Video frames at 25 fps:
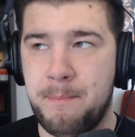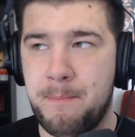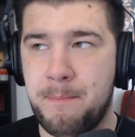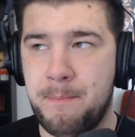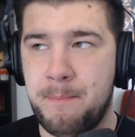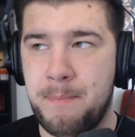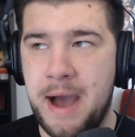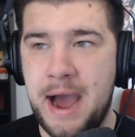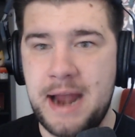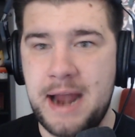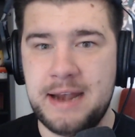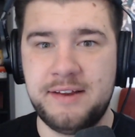
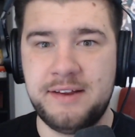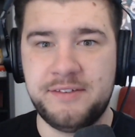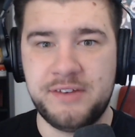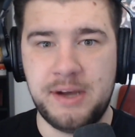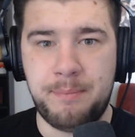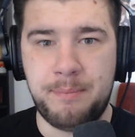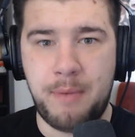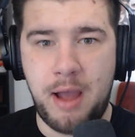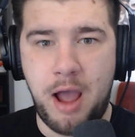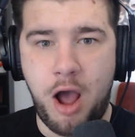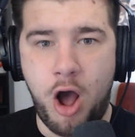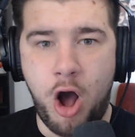bodies
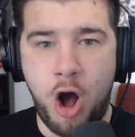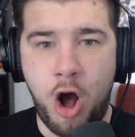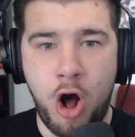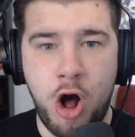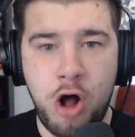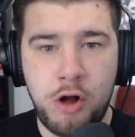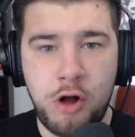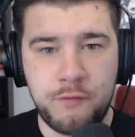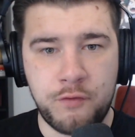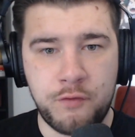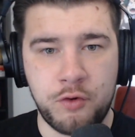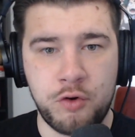up
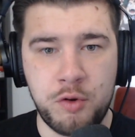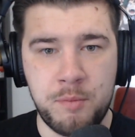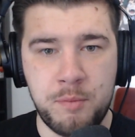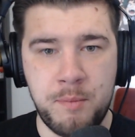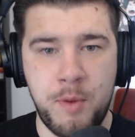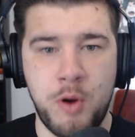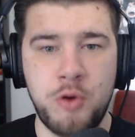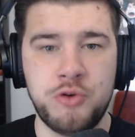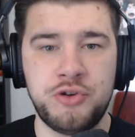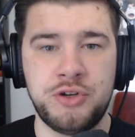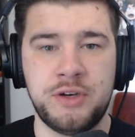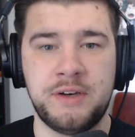all of her
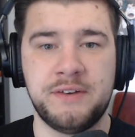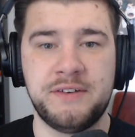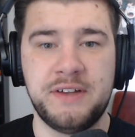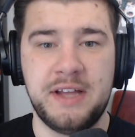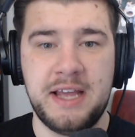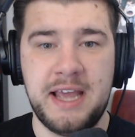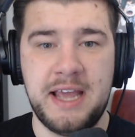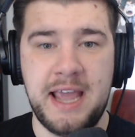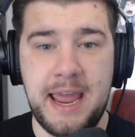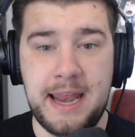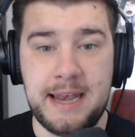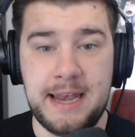emotions
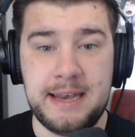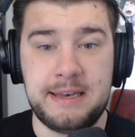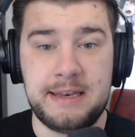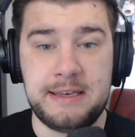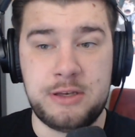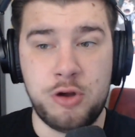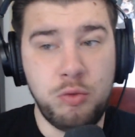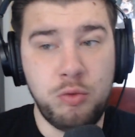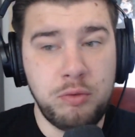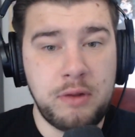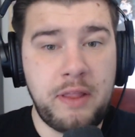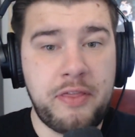and
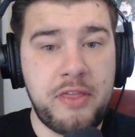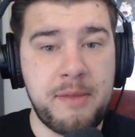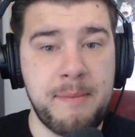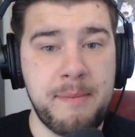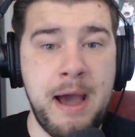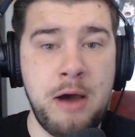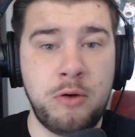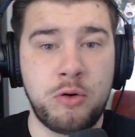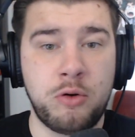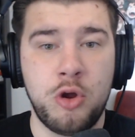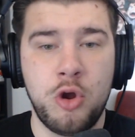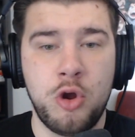don't let them
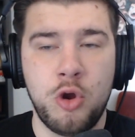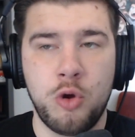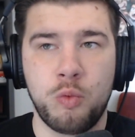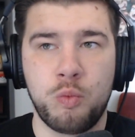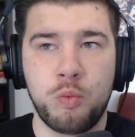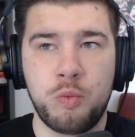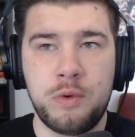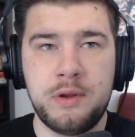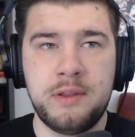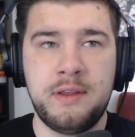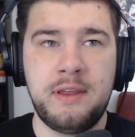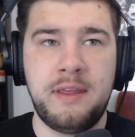out.
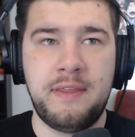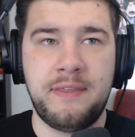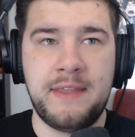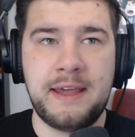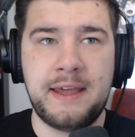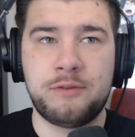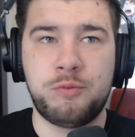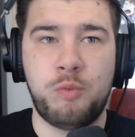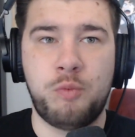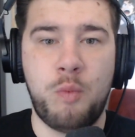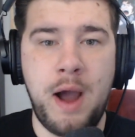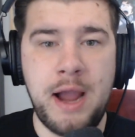Really, and
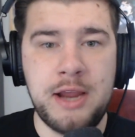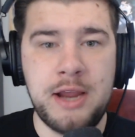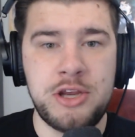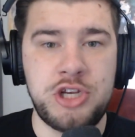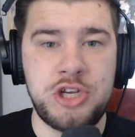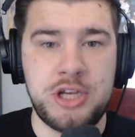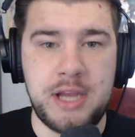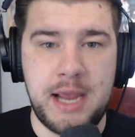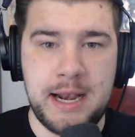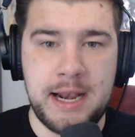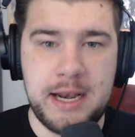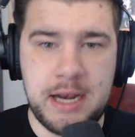that's why
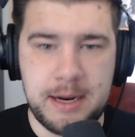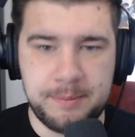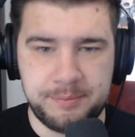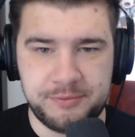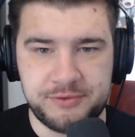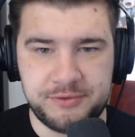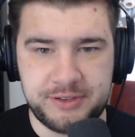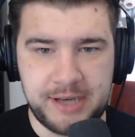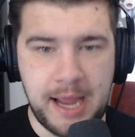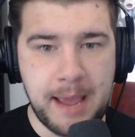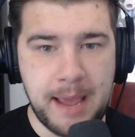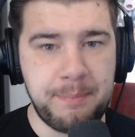she ended up
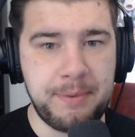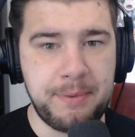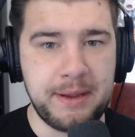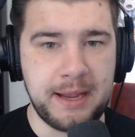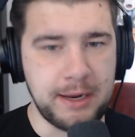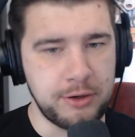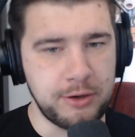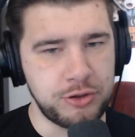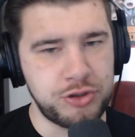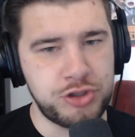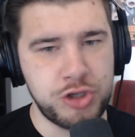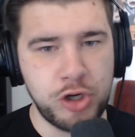snapping
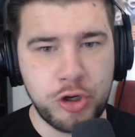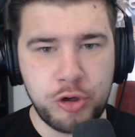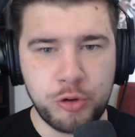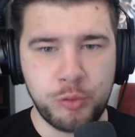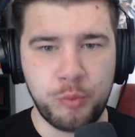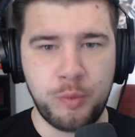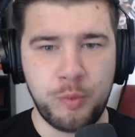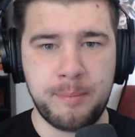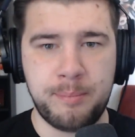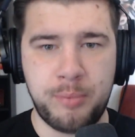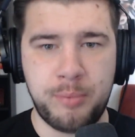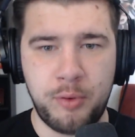on Shoto at
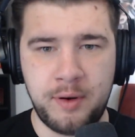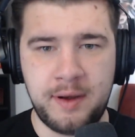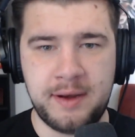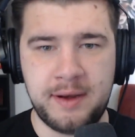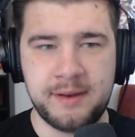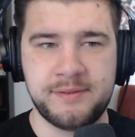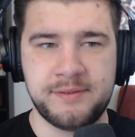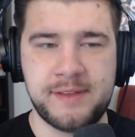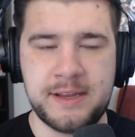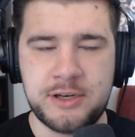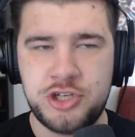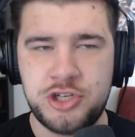one point,
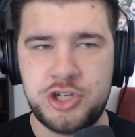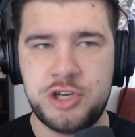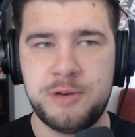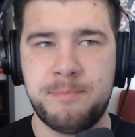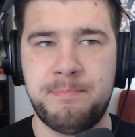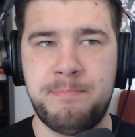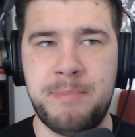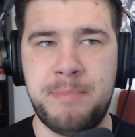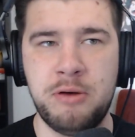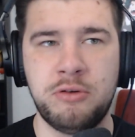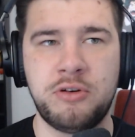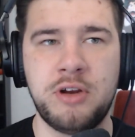is that she
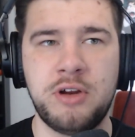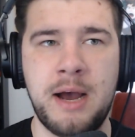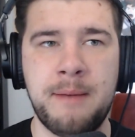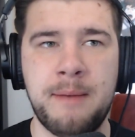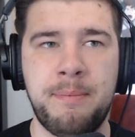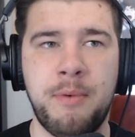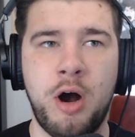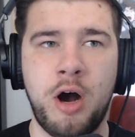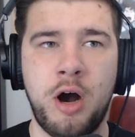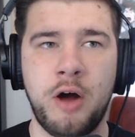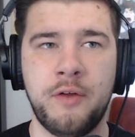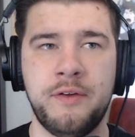built up
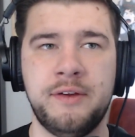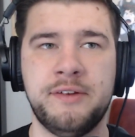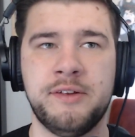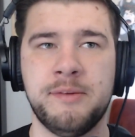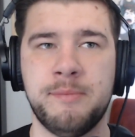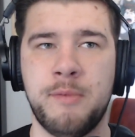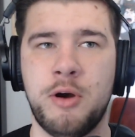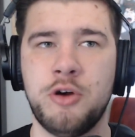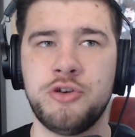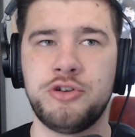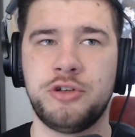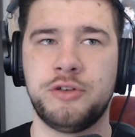all these
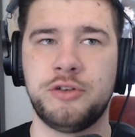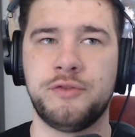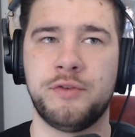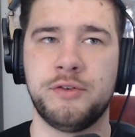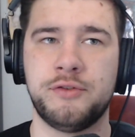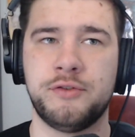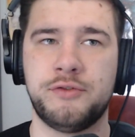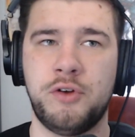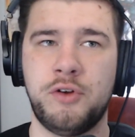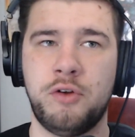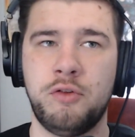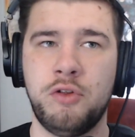emotions for
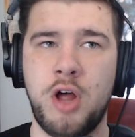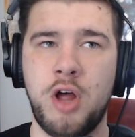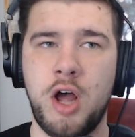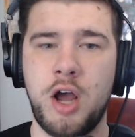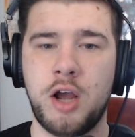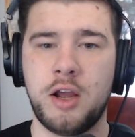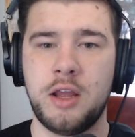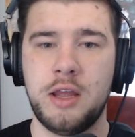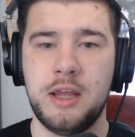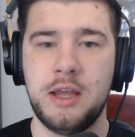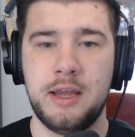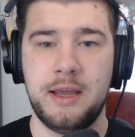so
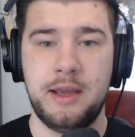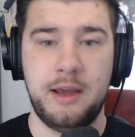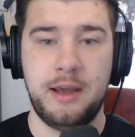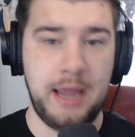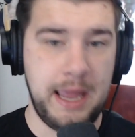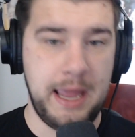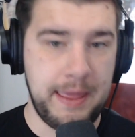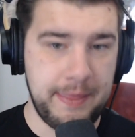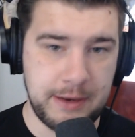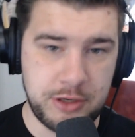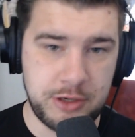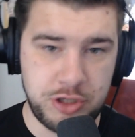long,
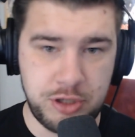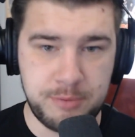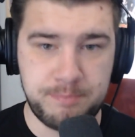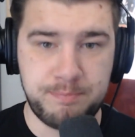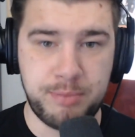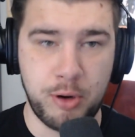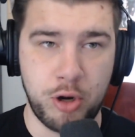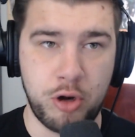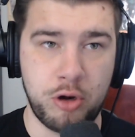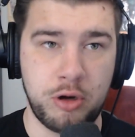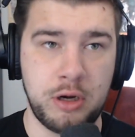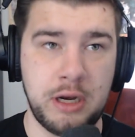and then she
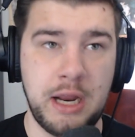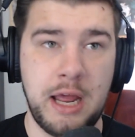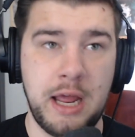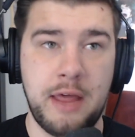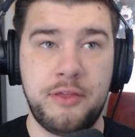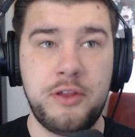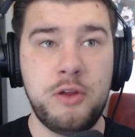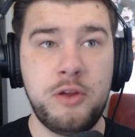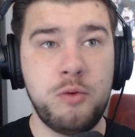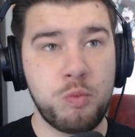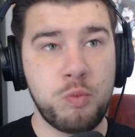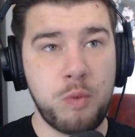burned
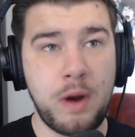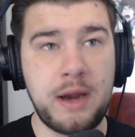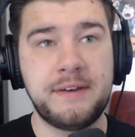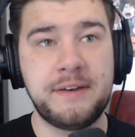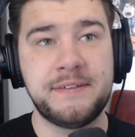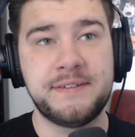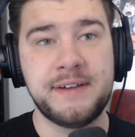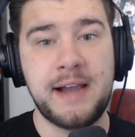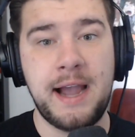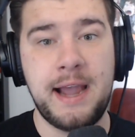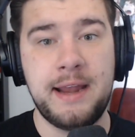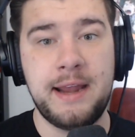the right
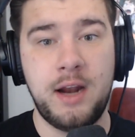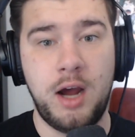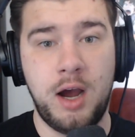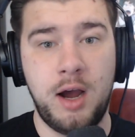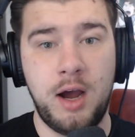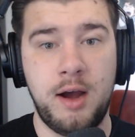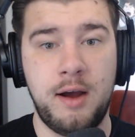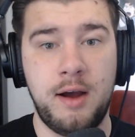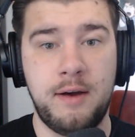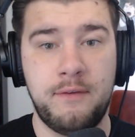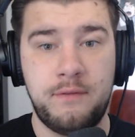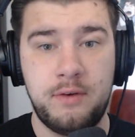side
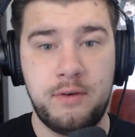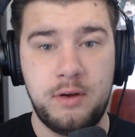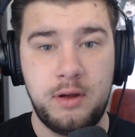of